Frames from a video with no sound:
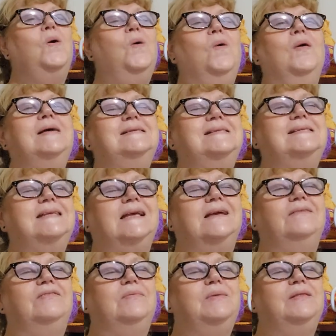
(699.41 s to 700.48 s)
always think
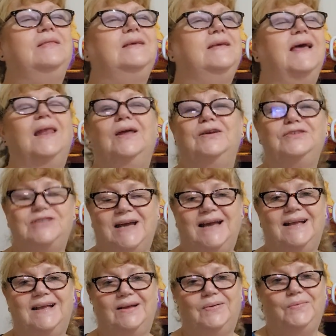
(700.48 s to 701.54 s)
of him in the yellow
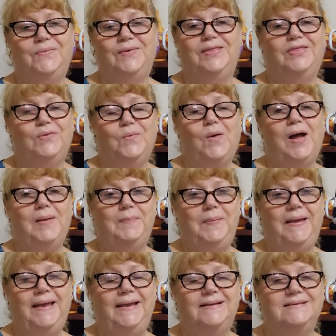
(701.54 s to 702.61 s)
jacket with the white
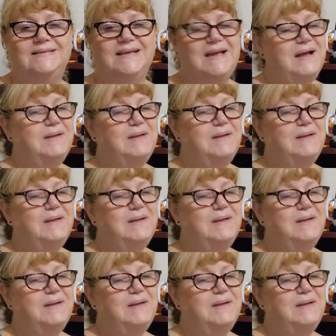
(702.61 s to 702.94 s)
pants.